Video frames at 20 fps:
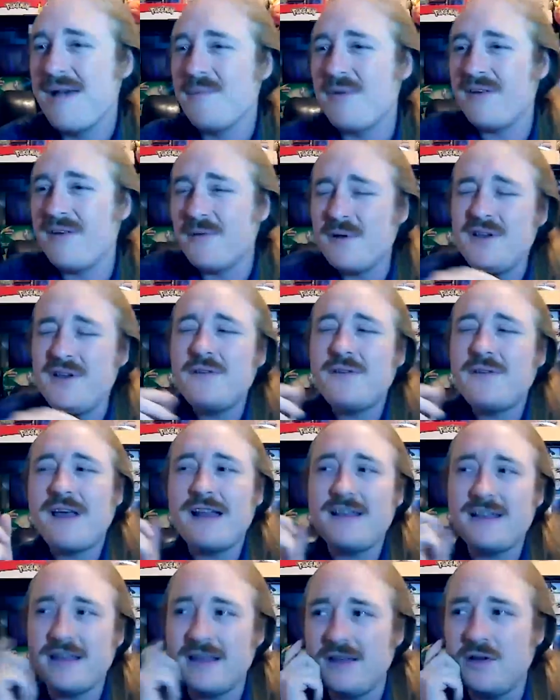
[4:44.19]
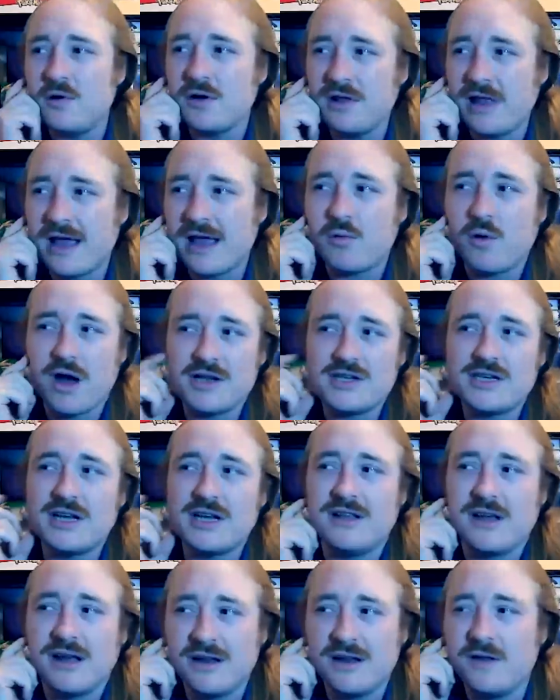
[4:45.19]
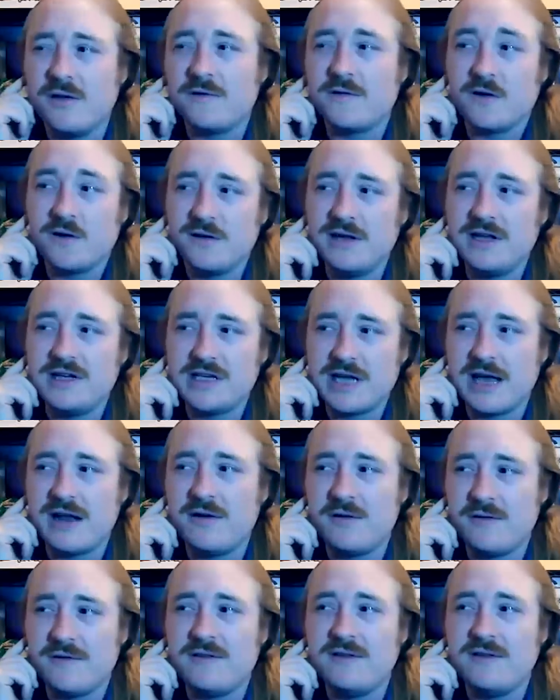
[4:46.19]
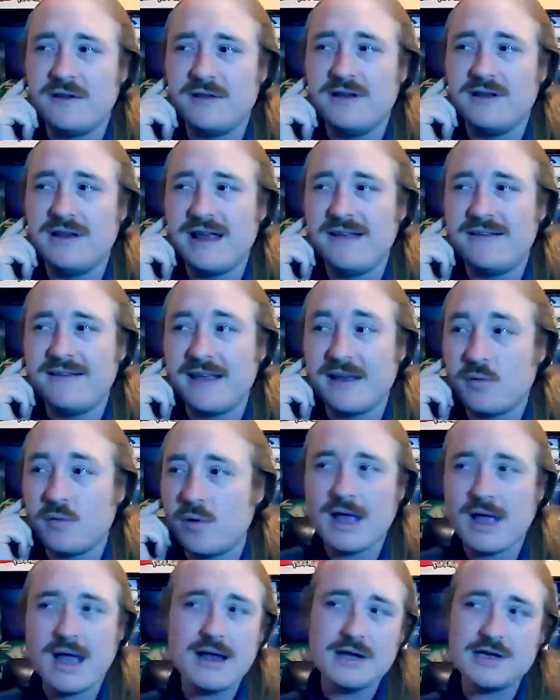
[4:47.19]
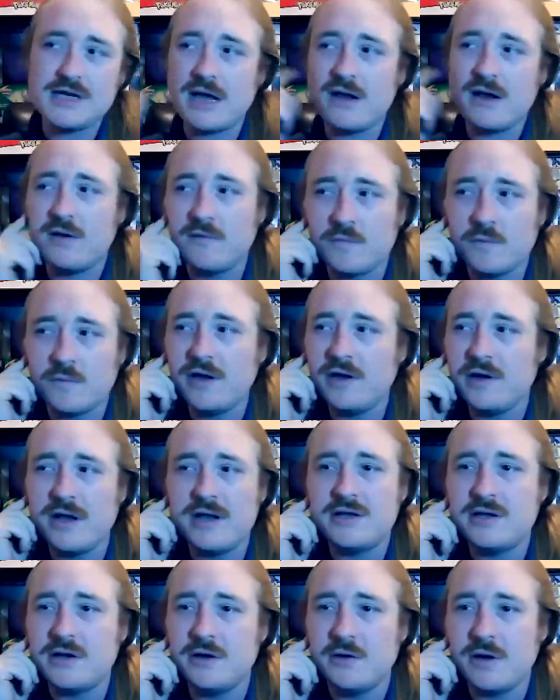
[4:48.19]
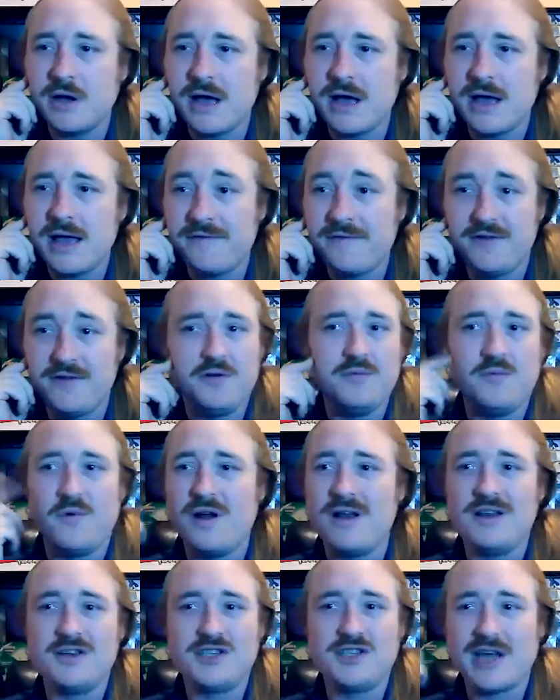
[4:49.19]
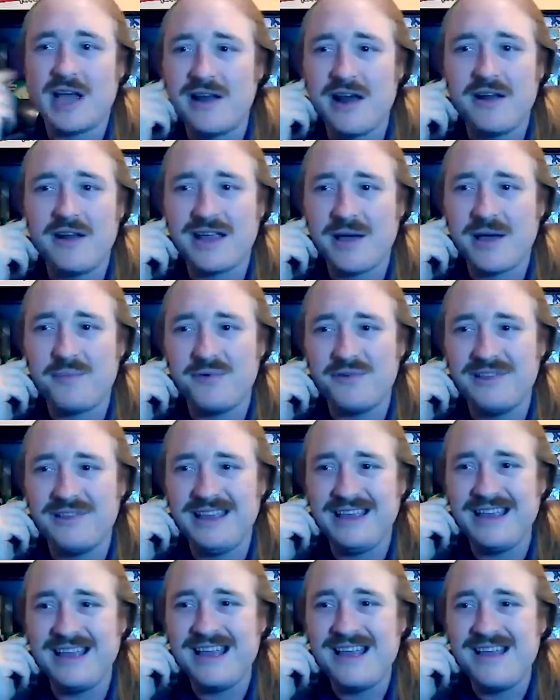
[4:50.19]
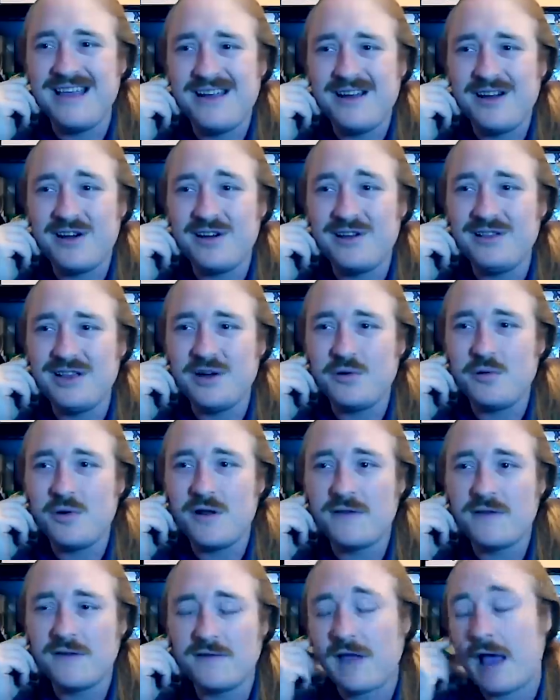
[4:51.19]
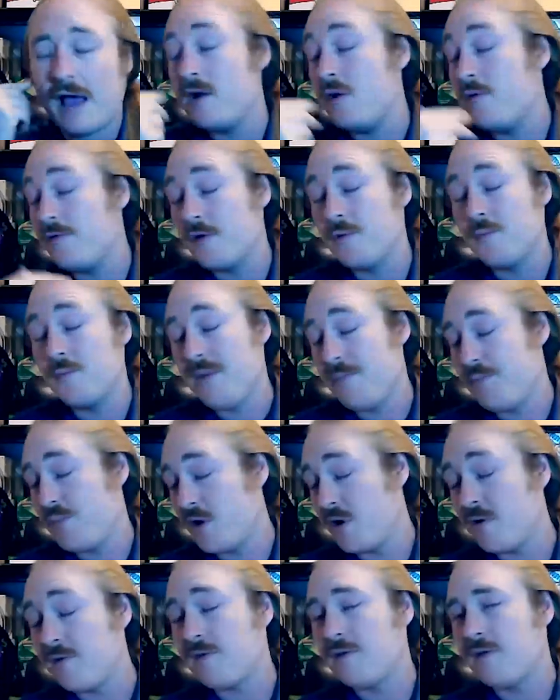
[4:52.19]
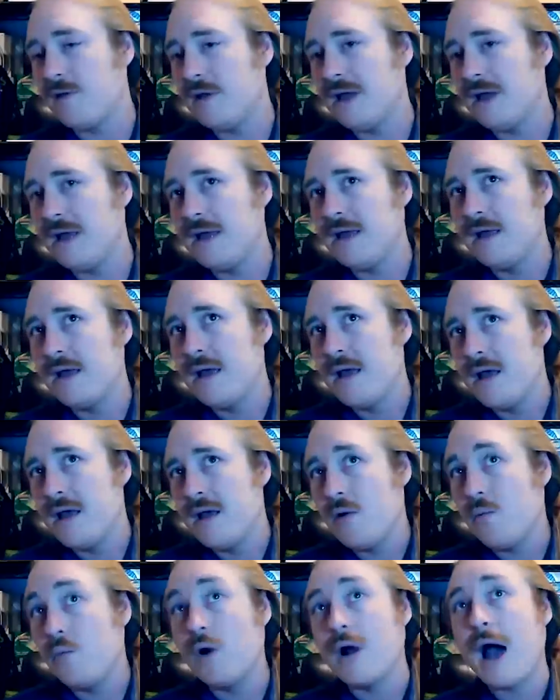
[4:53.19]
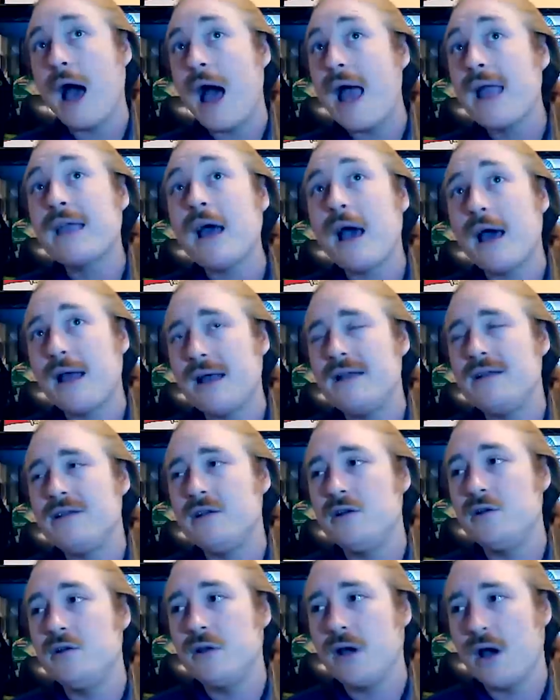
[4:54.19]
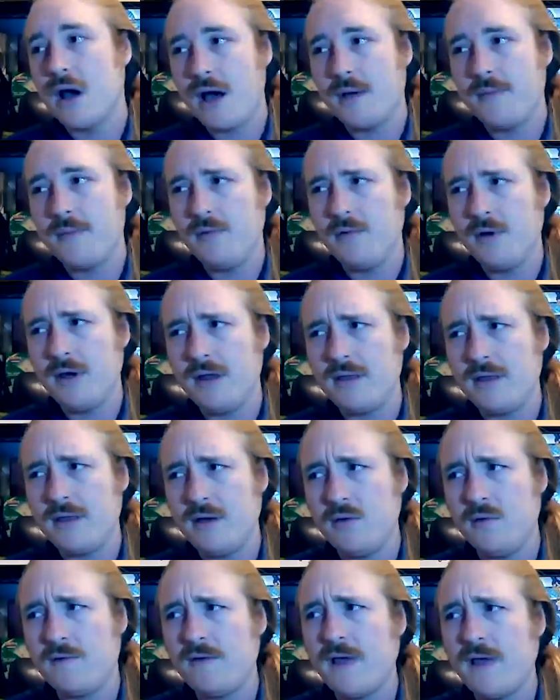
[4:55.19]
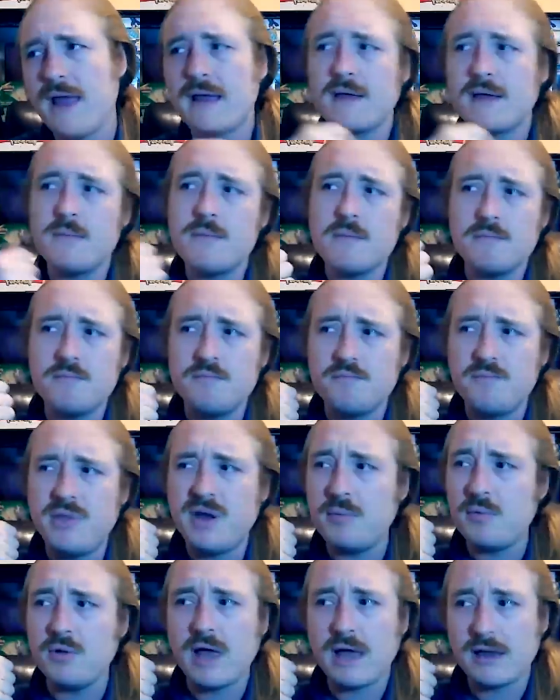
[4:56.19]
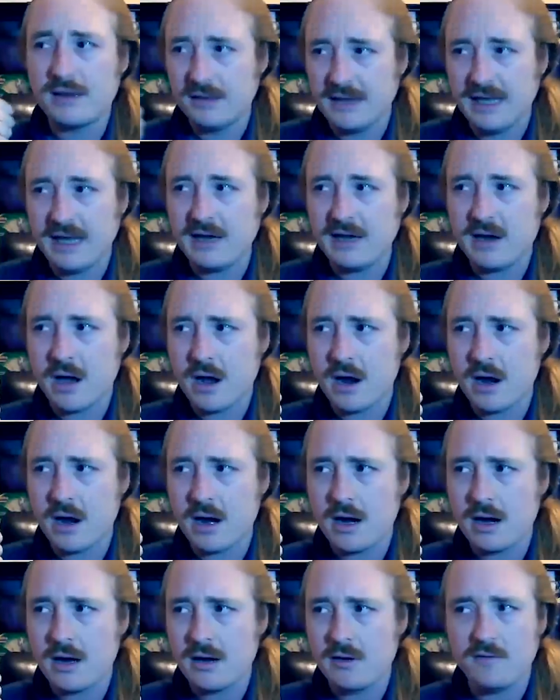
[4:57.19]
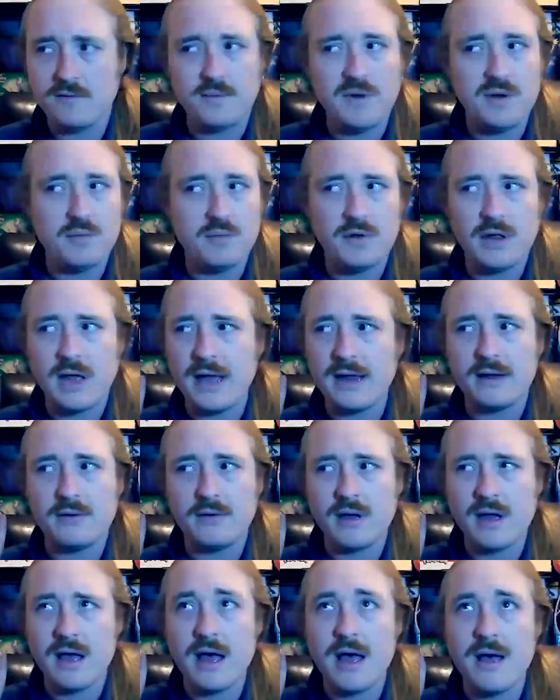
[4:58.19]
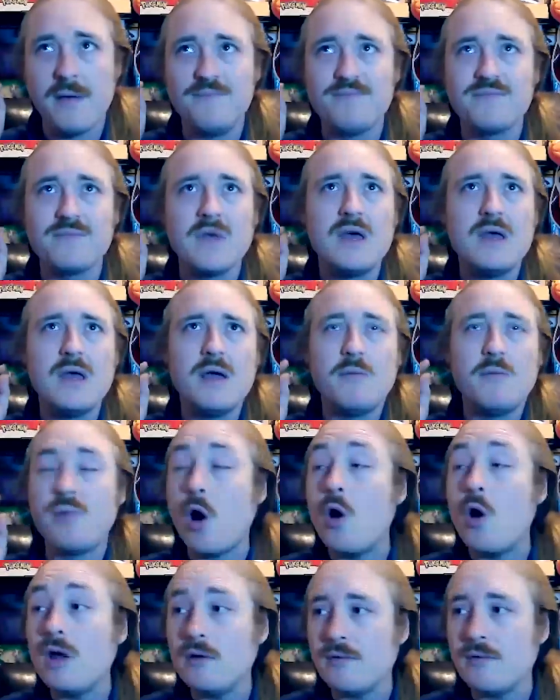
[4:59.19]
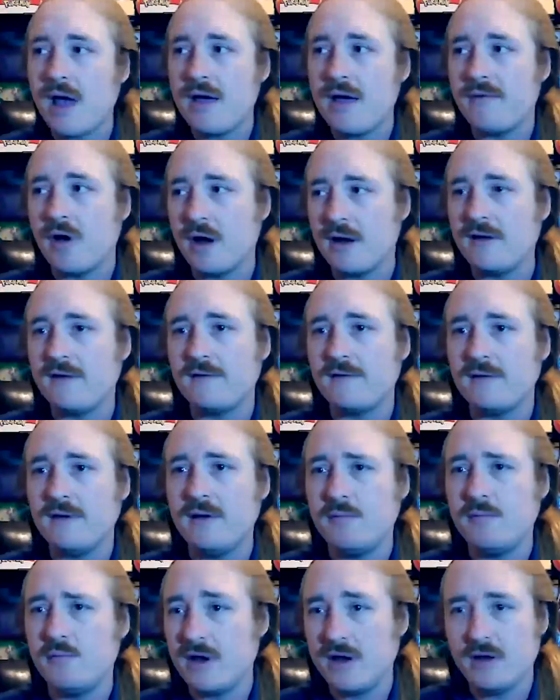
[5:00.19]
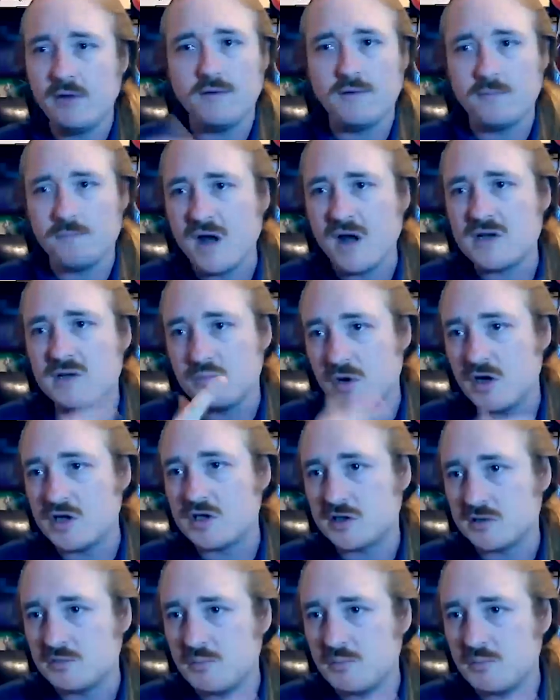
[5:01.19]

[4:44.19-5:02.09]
But when you said that you were like watching a lot of those early channels in the early days, like what kind of channels were you into? If you want to shout out a couple of the earlier ones, because I know for me personally, what I got into the hobby with, it was like people like Leonhardt, it was people like PokeRev, honestly, when he was much, much